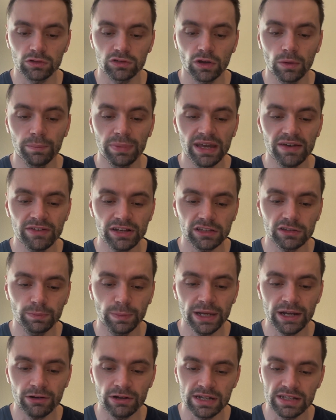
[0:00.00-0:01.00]
So a bit of
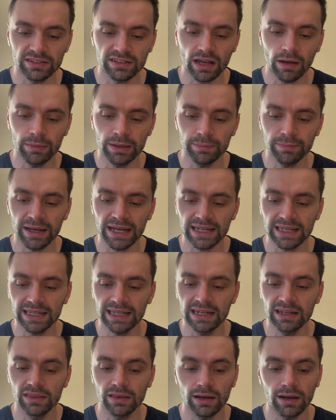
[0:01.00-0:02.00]
experience coming back
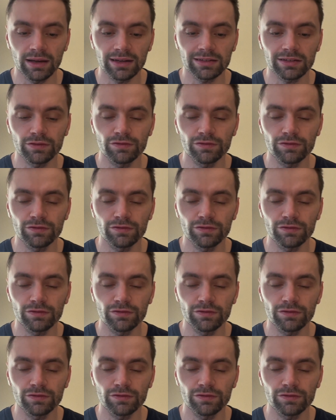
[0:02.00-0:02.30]
in the likes